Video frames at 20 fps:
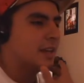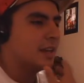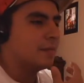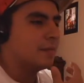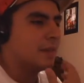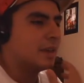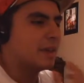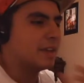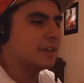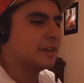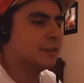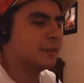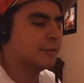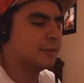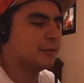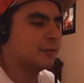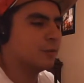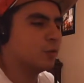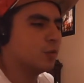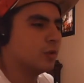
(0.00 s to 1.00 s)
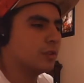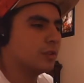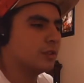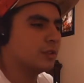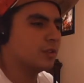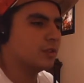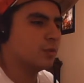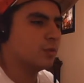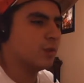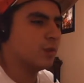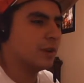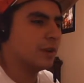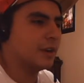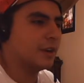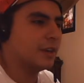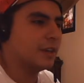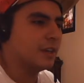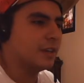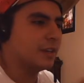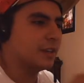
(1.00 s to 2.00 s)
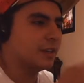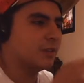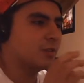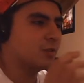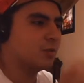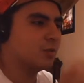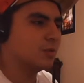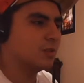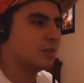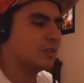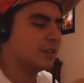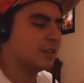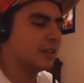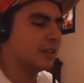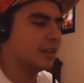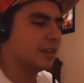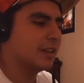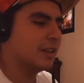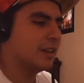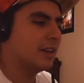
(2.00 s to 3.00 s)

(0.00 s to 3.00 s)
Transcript: making his voice to where he could do these like.